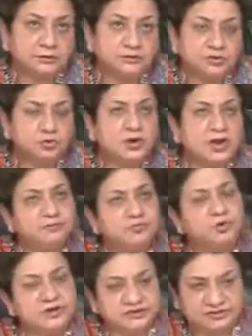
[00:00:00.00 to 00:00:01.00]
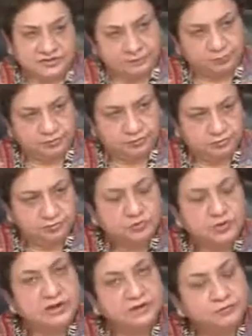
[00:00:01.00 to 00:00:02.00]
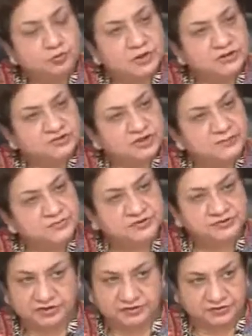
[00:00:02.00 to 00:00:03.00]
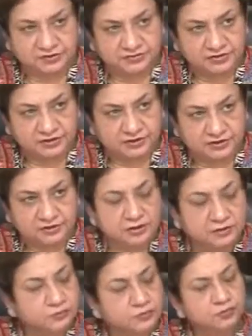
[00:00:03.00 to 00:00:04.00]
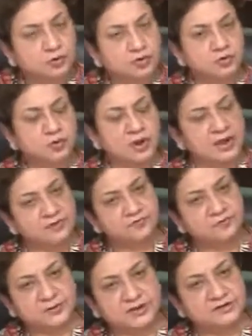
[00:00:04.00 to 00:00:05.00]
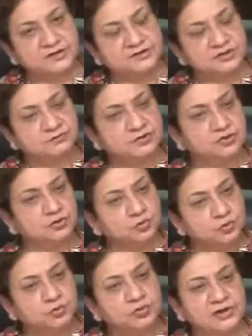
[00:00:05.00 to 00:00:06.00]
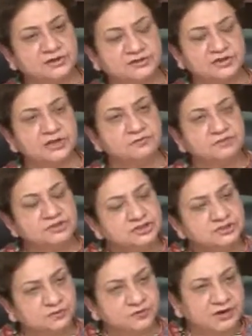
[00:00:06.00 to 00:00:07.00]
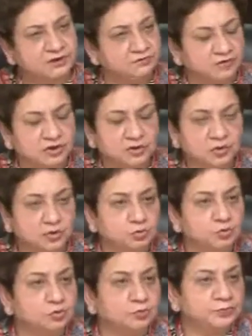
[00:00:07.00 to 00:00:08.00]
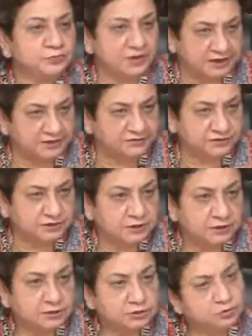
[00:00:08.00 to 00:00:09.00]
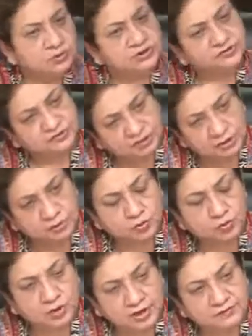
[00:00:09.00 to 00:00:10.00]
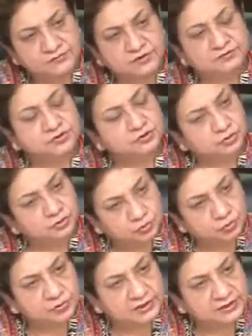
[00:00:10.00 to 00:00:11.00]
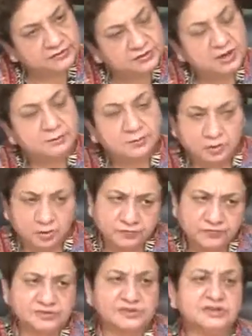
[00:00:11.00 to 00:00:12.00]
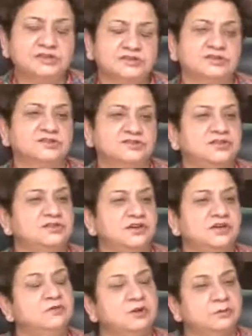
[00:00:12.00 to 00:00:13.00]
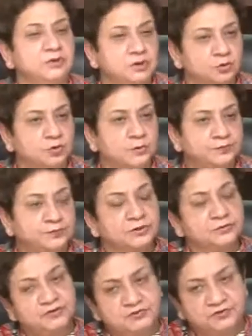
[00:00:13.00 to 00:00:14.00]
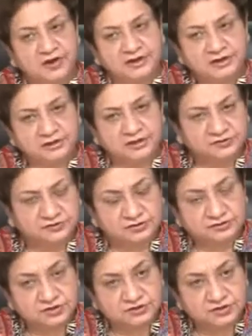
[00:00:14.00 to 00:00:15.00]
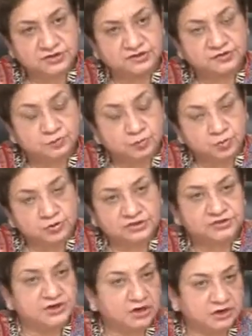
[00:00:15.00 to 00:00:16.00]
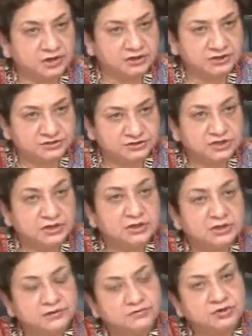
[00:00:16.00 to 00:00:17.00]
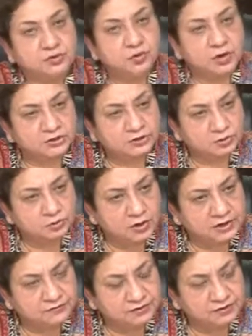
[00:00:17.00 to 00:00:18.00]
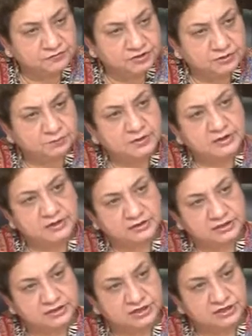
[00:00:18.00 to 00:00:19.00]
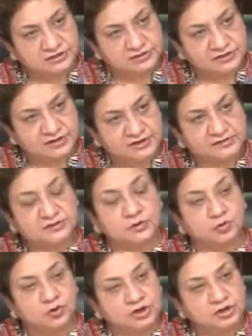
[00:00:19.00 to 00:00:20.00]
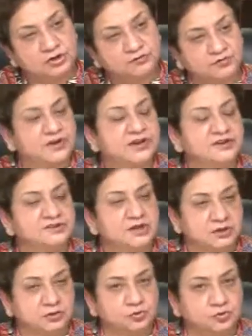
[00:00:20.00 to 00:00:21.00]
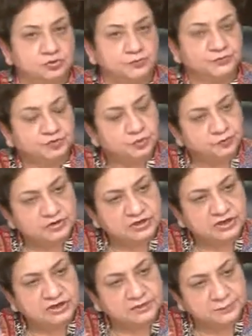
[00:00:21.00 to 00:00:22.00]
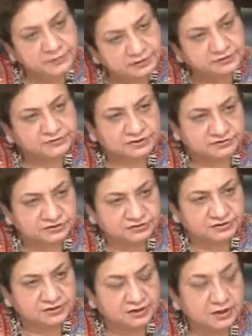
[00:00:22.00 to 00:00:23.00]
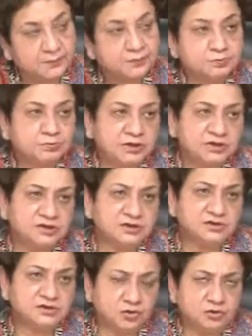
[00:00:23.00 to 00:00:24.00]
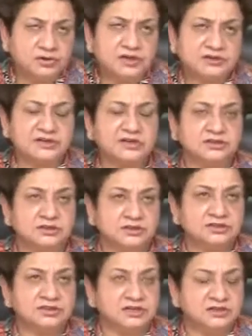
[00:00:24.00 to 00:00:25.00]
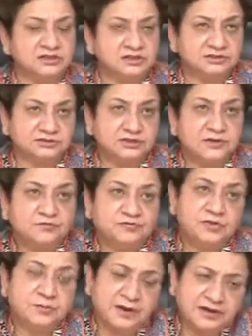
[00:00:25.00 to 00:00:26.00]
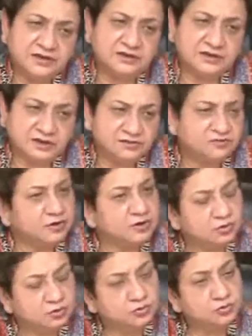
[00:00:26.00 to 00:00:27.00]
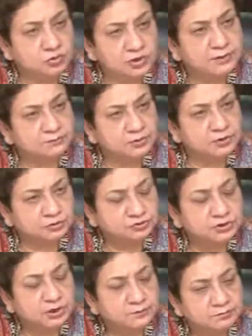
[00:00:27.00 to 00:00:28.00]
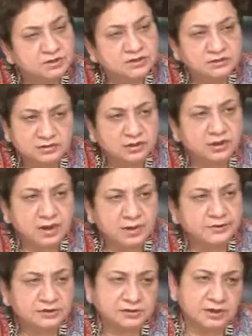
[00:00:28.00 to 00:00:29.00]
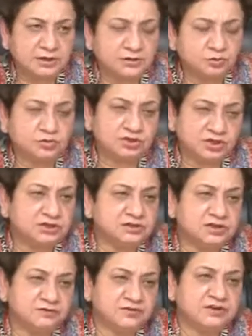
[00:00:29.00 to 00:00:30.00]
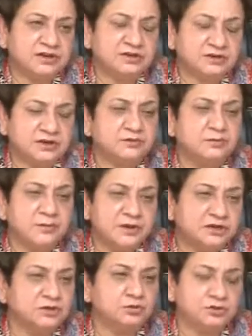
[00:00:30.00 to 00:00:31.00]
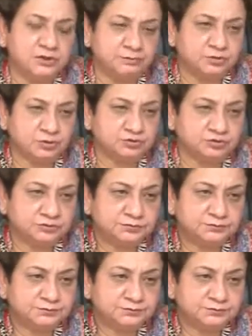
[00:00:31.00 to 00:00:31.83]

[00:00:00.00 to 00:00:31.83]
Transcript: You have to accept. You have to accept the success rate. If you want to have pregnancy with your own eggs and we just find 1 or 2 eggs, you can still go IVF with your own eggs, but obviously the success rate will be low. We find that success rate is more in younger age. If they undergo IVF treatment and the age is less, the quality of eggs are good. So we get a better success rate. But in your age, like 38 years, we might get 1 or 2 good embryos, but I don't think that we can get many good embryos.